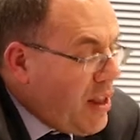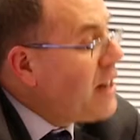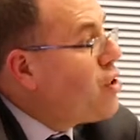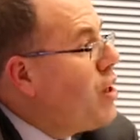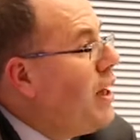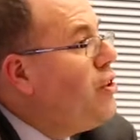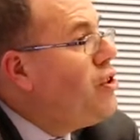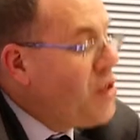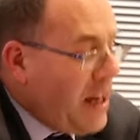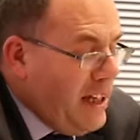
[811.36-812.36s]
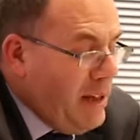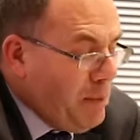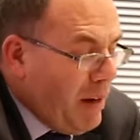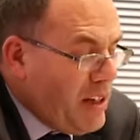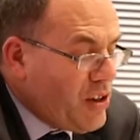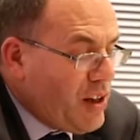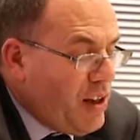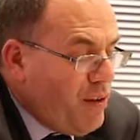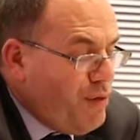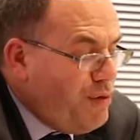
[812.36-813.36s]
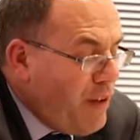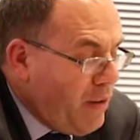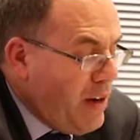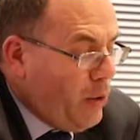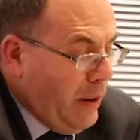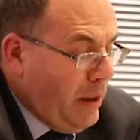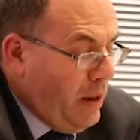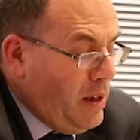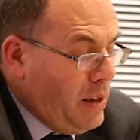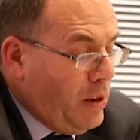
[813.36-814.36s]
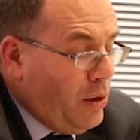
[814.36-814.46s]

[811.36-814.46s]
that change is taking place very quickly,